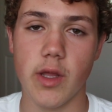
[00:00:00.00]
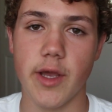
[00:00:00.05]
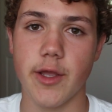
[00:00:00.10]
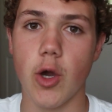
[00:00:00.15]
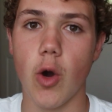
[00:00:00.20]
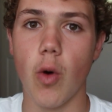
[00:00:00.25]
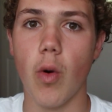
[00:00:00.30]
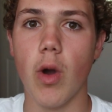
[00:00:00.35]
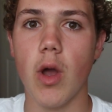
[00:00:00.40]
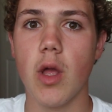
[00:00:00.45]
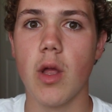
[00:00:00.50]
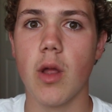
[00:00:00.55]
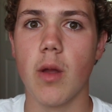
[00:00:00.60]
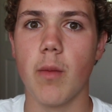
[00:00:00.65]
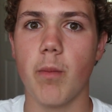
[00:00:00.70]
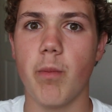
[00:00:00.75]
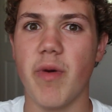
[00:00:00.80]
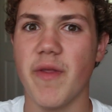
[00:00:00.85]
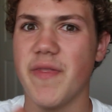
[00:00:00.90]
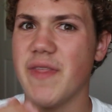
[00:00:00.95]
I/O,
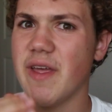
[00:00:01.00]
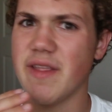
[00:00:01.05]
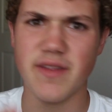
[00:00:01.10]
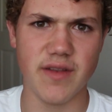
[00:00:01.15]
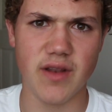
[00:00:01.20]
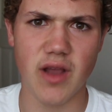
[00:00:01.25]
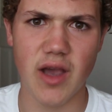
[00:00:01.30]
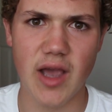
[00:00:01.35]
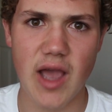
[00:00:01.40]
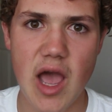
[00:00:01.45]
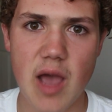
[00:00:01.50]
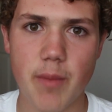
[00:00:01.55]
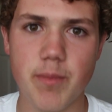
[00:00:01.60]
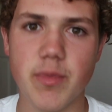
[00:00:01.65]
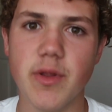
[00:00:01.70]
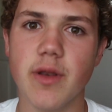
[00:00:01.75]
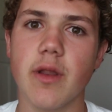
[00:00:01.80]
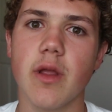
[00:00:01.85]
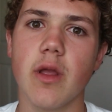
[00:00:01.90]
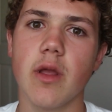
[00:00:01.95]
but that did not
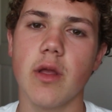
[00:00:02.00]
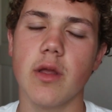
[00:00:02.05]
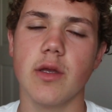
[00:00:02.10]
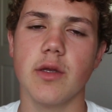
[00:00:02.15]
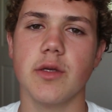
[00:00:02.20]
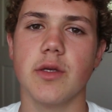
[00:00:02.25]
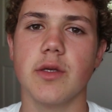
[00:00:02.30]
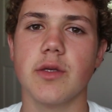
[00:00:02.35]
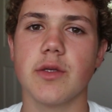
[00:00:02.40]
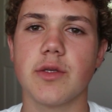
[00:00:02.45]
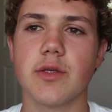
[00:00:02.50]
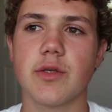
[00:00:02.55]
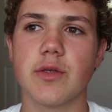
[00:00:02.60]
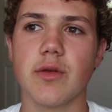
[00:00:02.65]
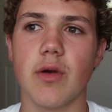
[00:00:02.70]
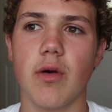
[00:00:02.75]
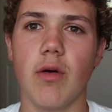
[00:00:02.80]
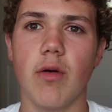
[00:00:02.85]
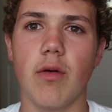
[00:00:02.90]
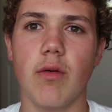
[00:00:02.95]
happen.
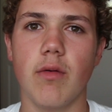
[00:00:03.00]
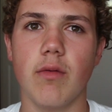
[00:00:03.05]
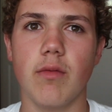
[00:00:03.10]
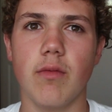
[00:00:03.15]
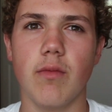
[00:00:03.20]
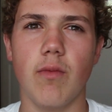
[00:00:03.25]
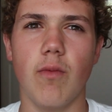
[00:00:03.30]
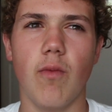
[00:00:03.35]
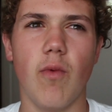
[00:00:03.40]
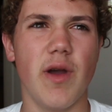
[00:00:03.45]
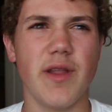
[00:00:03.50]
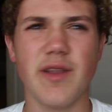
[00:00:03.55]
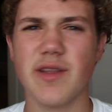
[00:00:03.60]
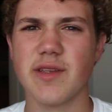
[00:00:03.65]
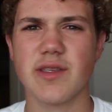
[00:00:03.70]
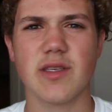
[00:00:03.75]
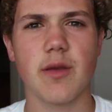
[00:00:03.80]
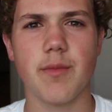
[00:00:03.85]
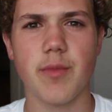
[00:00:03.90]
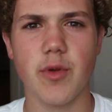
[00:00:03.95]
So when
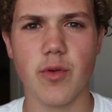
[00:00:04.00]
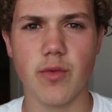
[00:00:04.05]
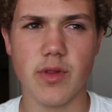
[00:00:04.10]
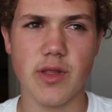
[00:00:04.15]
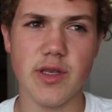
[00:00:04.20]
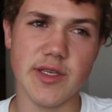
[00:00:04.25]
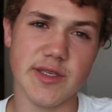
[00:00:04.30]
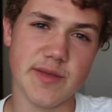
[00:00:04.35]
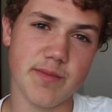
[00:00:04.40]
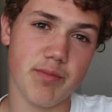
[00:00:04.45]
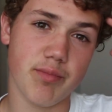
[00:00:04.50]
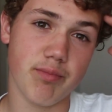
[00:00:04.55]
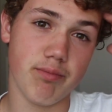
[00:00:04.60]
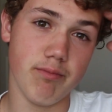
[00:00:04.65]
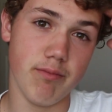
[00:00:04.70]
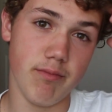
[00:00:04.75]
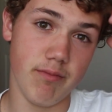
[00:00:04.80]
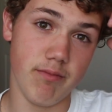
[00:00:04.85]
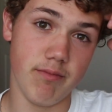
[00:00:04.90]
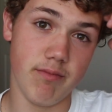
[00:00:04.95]
is it going to be released?
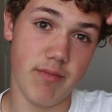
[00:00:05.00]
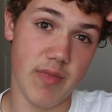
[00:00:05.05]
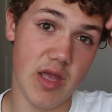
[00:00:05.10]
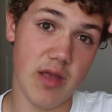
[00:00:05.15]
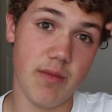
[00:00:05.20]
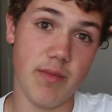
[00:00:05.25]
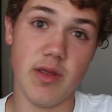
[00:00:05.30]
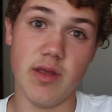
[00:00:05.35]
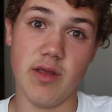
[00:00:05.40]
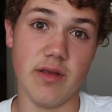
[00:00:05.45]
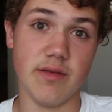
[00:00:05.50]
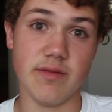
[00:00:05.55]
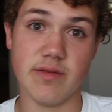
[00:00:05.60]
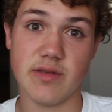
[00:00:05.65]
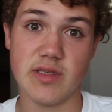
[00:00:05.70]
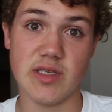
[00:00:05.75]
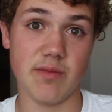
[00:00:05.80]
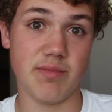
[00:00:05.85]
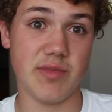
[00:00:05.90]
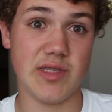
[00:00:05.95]
Maybe
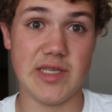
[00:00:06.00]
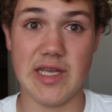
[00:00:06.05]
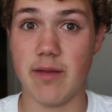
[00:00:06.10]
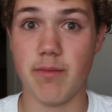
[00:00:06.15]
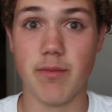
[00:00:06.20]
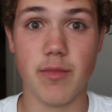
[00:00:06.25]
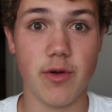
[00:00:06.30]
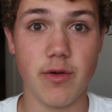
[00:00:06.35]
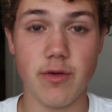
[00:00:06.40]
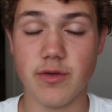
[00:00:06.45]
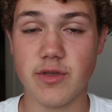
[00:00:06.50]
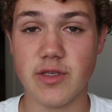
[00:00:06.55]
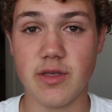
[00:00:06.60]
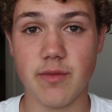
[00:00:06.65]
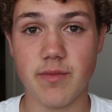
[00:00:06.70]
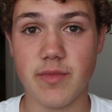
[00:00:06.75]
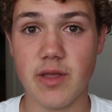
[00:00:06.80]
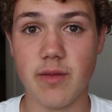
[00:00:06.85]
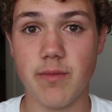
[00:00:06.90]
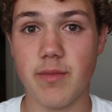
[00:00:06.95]
September or
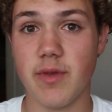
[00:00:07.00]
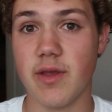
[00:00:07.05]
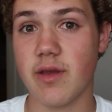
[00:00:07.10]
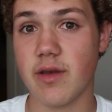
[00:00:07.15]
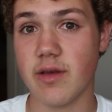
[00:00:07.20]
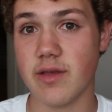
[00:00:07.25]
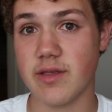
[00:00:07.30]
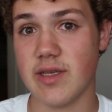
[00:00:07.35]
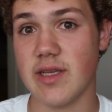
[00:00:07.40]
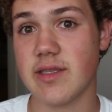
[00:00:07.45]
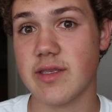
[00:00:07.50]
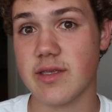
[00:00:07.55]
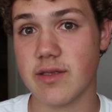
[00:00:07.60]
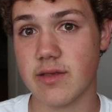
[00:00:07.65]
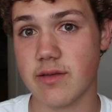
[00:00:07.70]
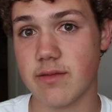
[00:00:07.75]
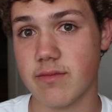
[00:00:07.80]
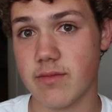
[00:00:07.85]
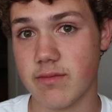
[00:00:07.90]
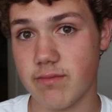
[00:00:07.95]
something because that's